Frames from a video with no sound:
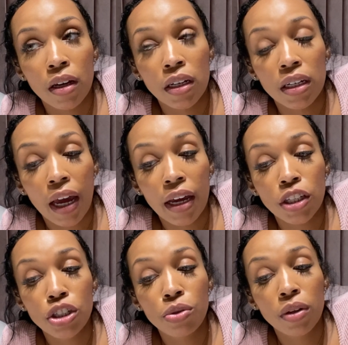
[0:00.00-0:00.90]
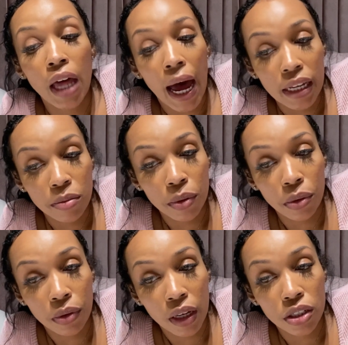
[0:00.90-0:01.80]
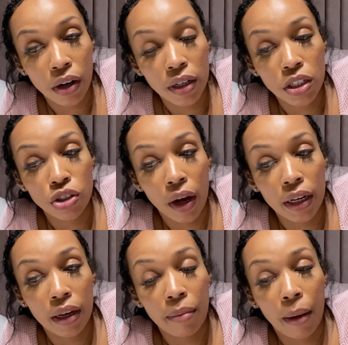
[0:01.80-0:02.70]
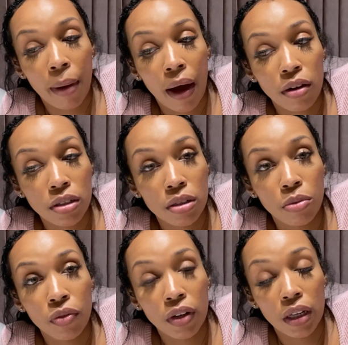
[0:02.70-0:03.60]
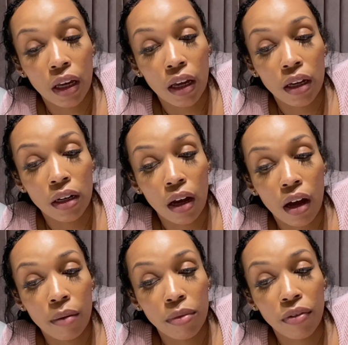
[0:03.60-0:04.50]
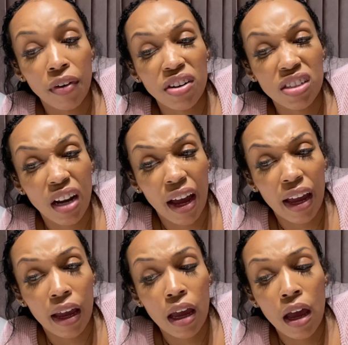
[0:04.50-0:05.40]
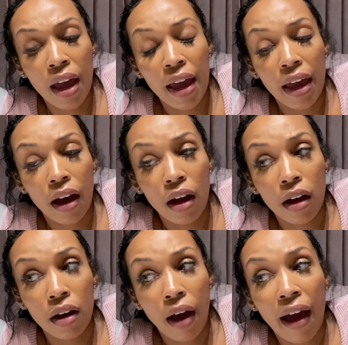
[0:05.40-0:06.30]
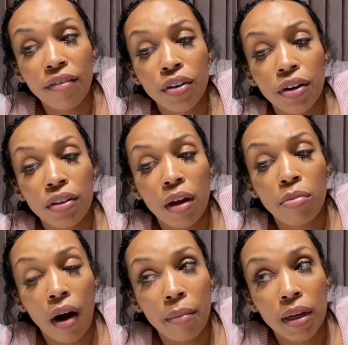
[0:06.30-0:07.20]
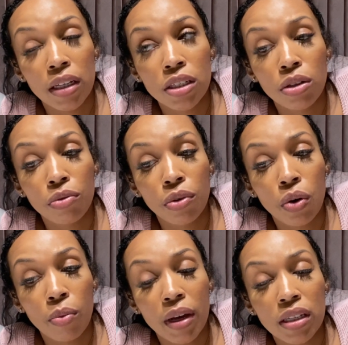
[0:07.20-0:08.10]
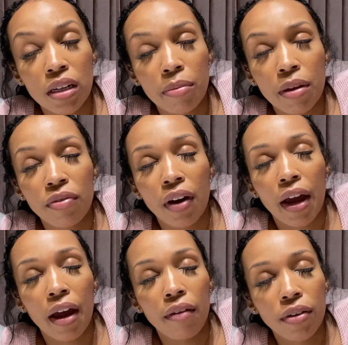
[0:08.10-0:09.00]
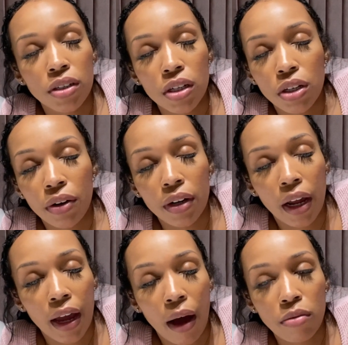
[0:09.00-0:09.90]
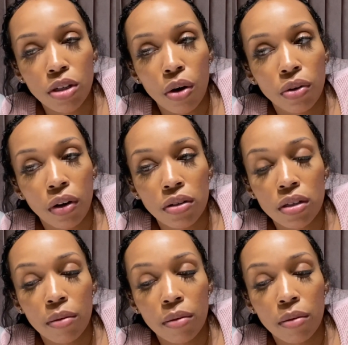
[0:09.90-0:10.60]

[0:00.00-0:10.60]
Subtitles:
Day two in the hospital, they started to try to get my bowels to moving again. The first night after they brought me into the room, it took me forever to urinate. I was holding on to the